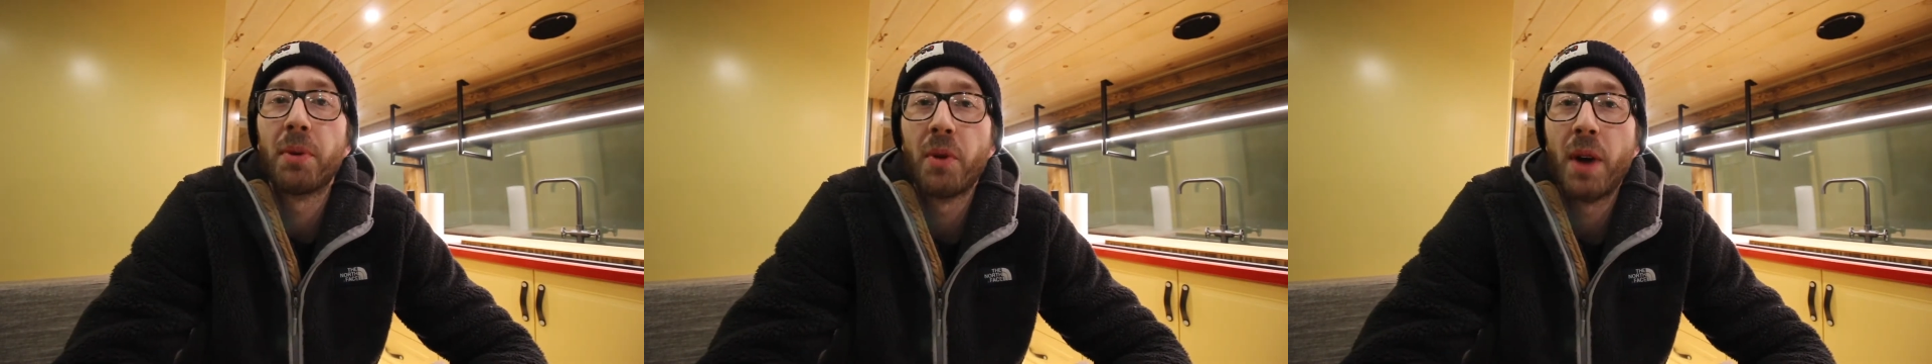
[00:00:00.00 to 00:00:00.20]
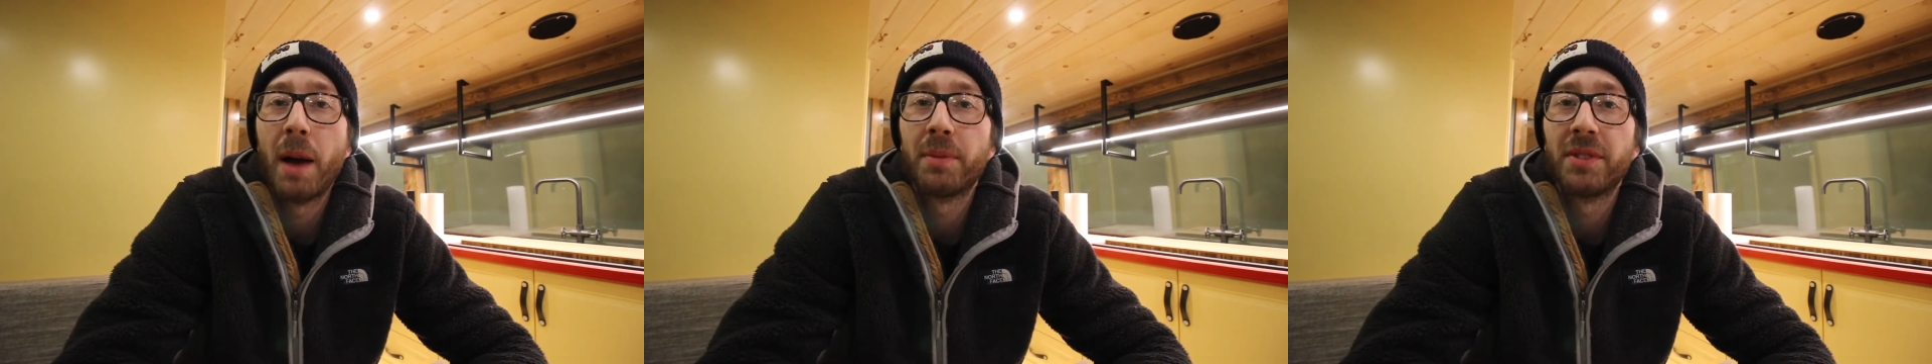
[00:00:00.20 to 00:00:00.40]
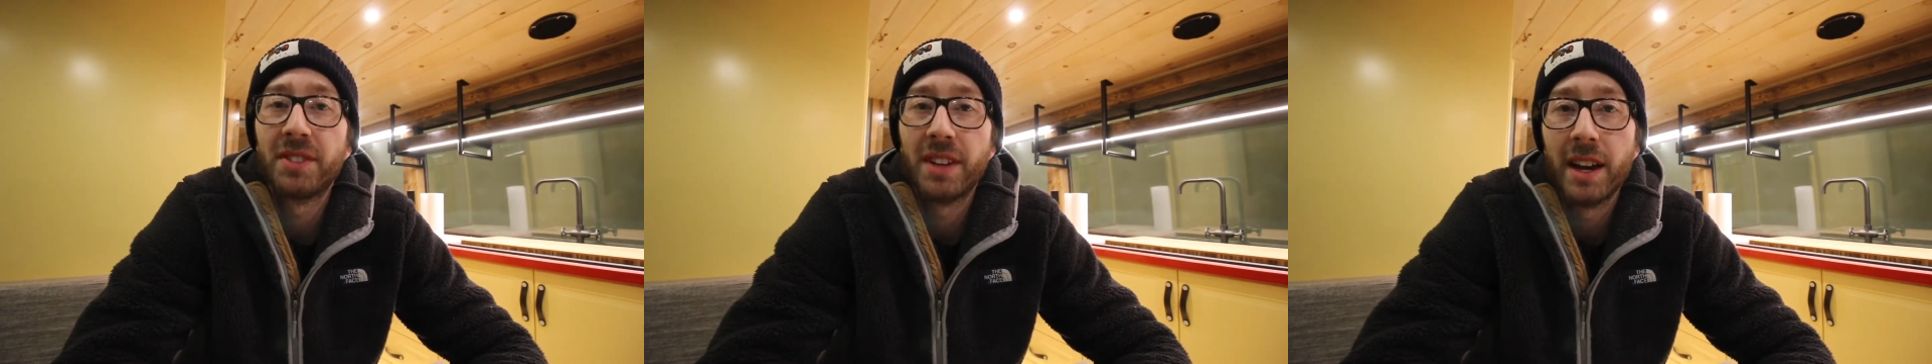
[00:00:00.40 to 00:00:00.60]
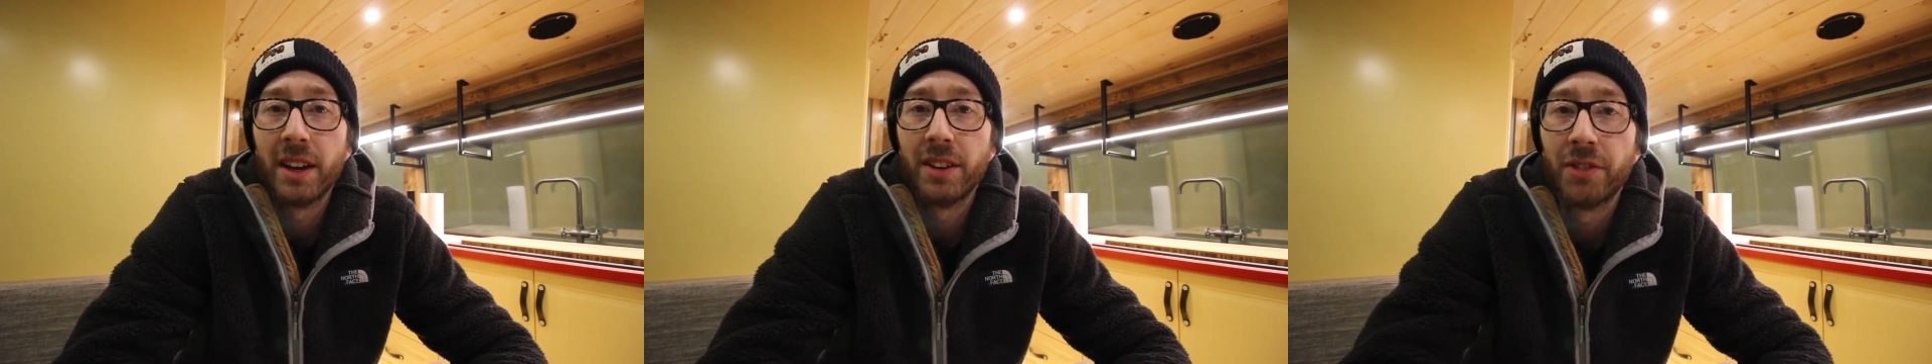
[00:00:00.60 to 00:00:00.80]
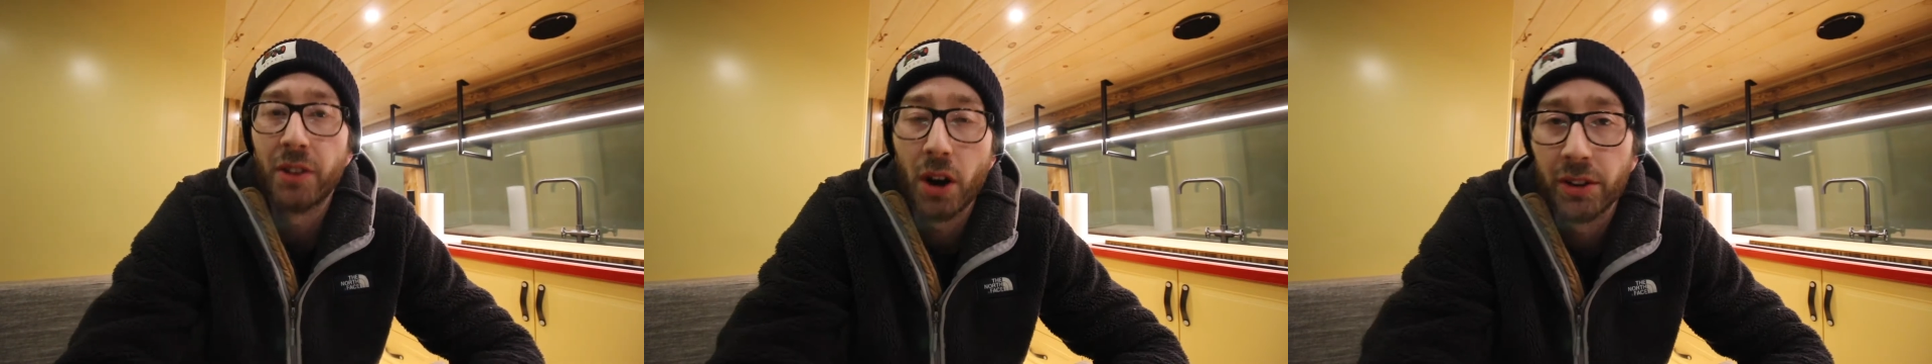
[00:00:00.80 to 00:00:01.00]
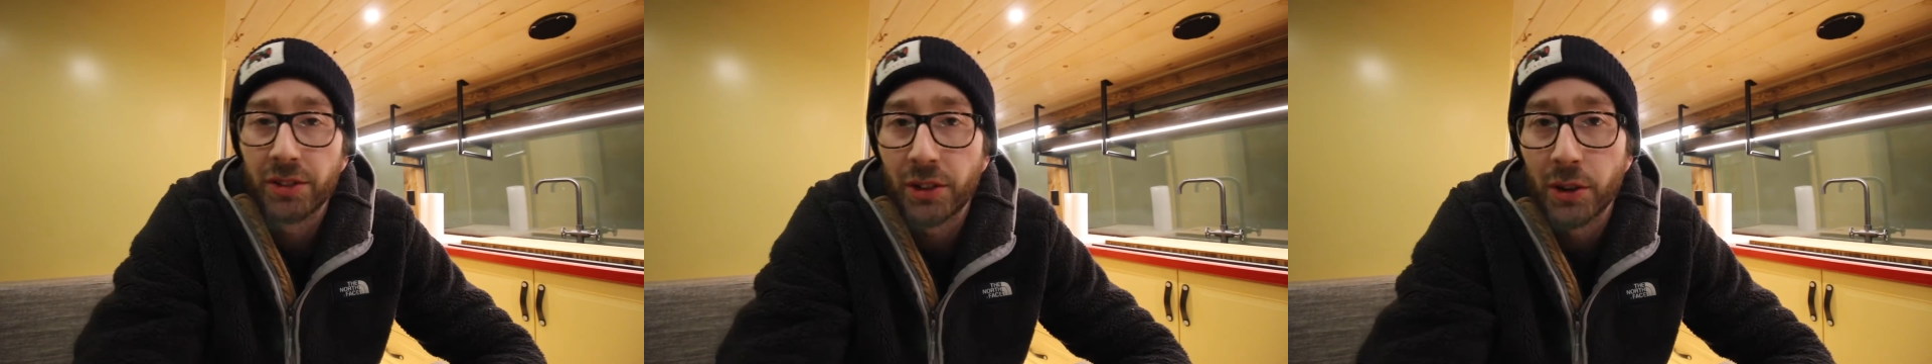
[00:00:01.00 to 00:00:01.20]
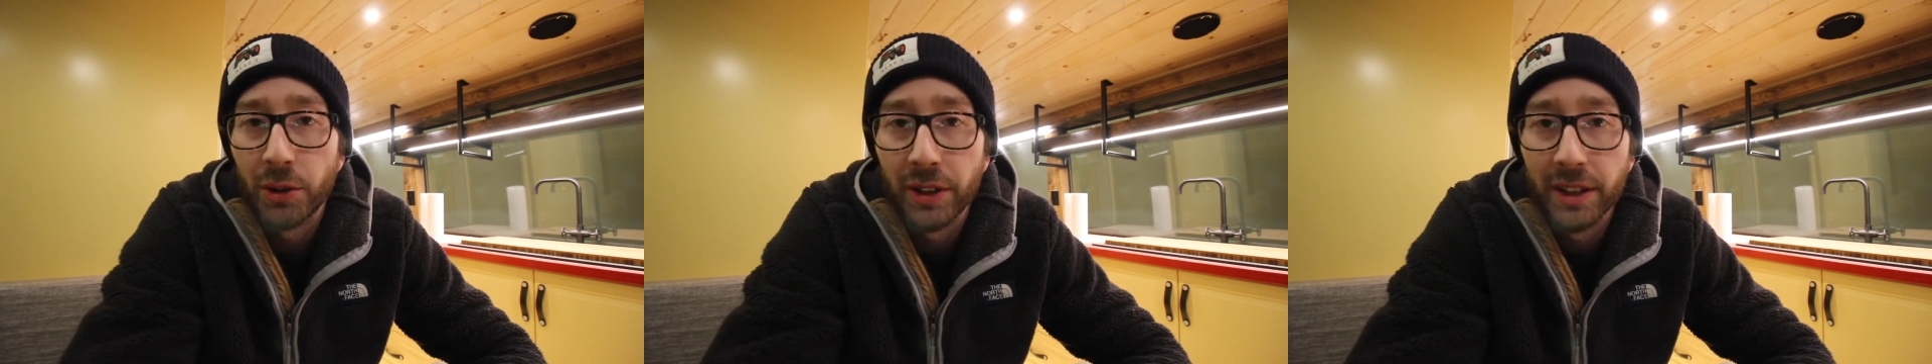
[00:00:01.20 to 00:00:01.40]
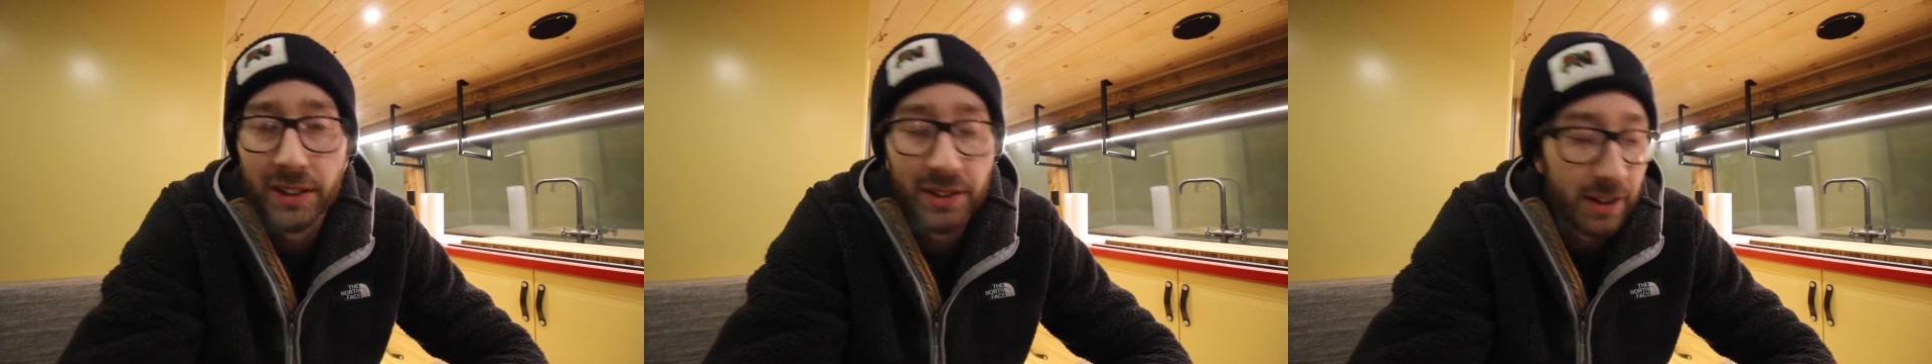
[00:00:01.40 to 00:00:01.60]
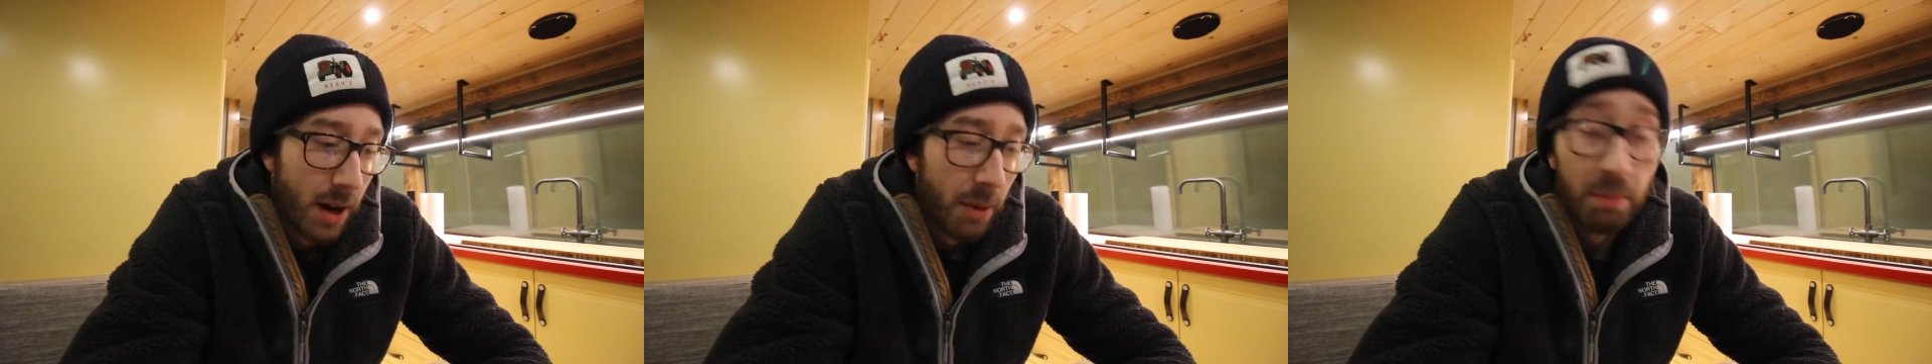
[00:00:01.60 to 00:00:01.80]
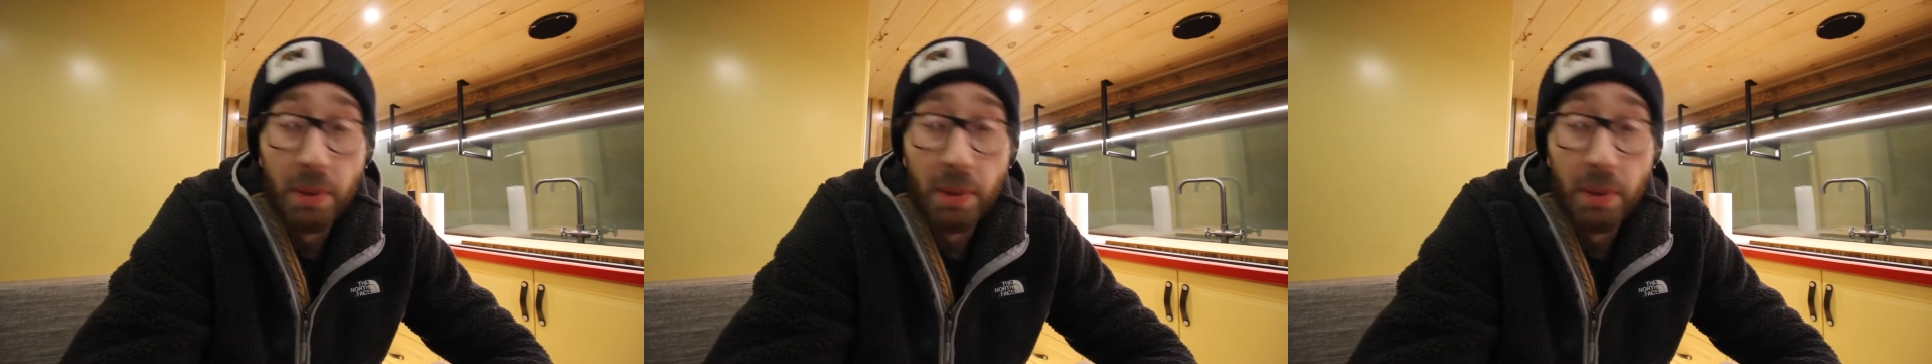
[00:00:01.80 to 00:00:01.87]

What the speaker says: prep stage for our Skoolies.